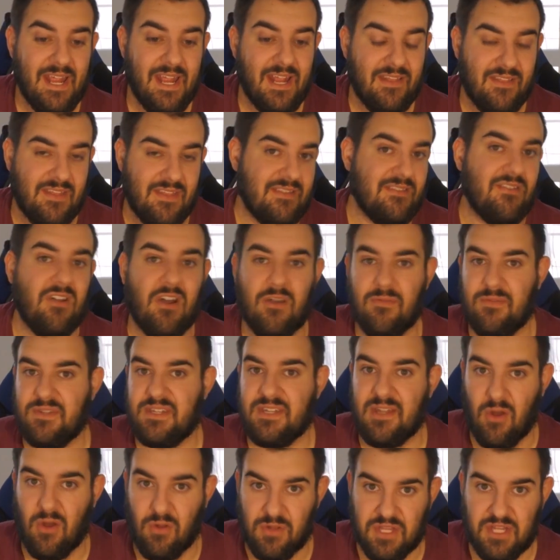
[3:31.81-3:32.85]
This guy was
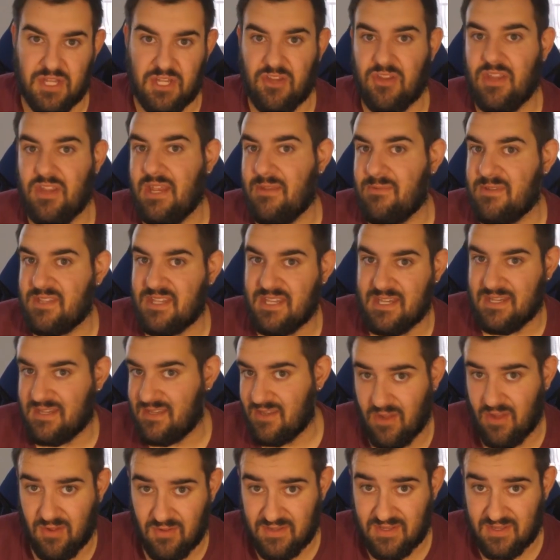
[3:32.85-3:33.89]
older than you, he was the
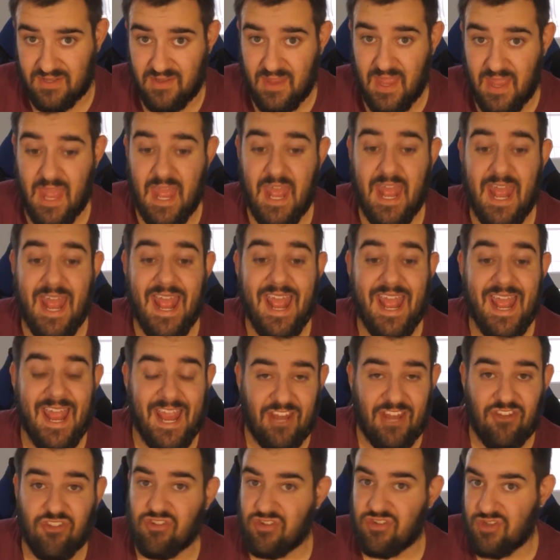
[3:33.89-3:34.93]
adult, he
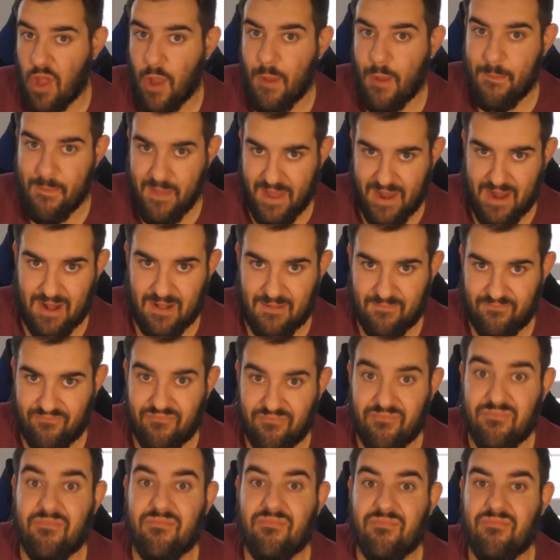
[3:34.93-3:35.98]
should know better.
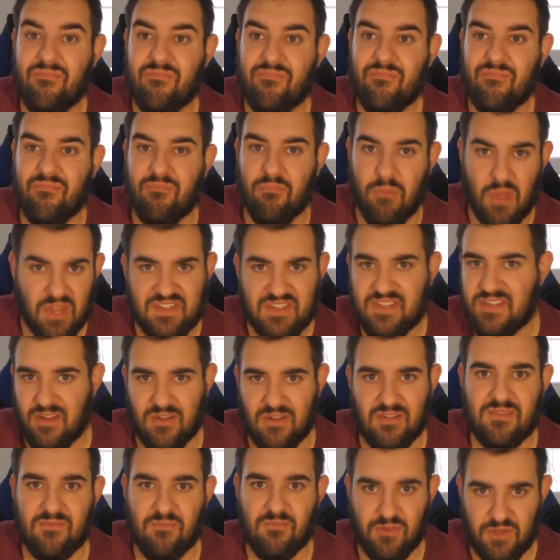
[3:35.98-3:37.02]
Most
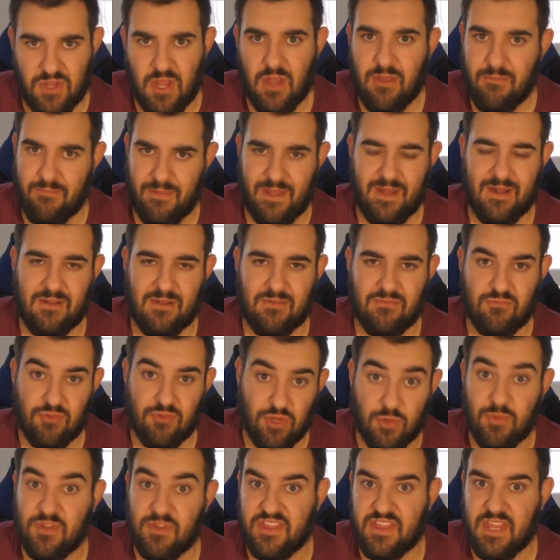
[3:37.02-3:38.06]
adults would know better,
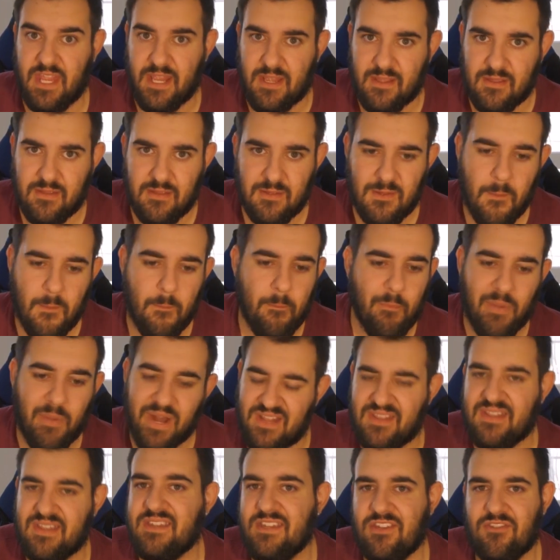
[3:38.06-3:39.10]
you would think, but
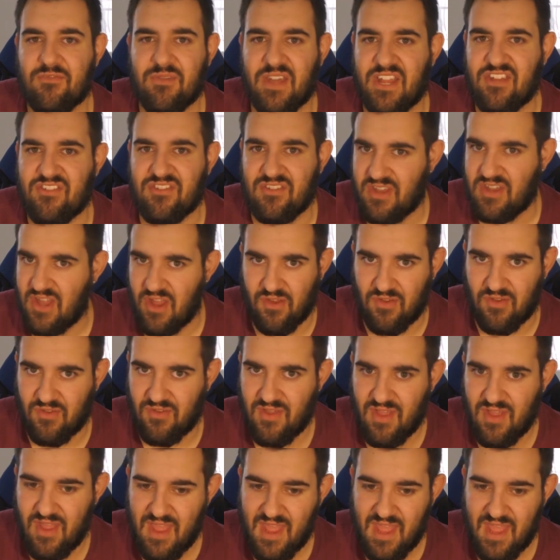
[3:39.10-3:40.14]
in this situation, no.
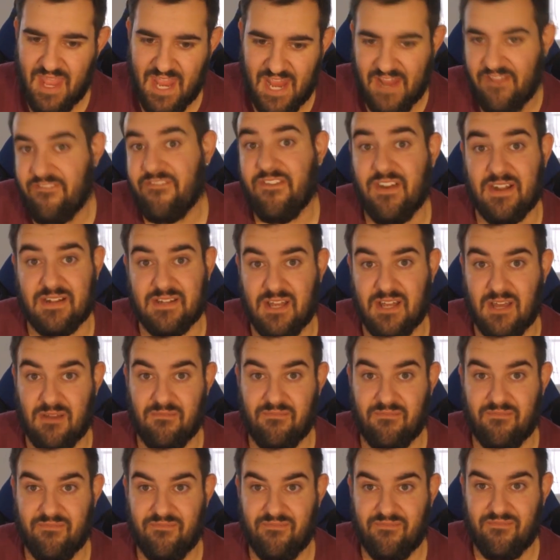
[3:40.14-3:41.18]
He fucked
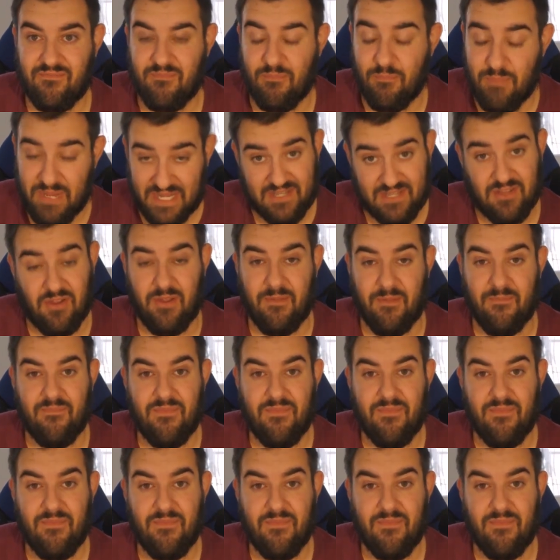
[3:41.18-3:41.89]
up, big time.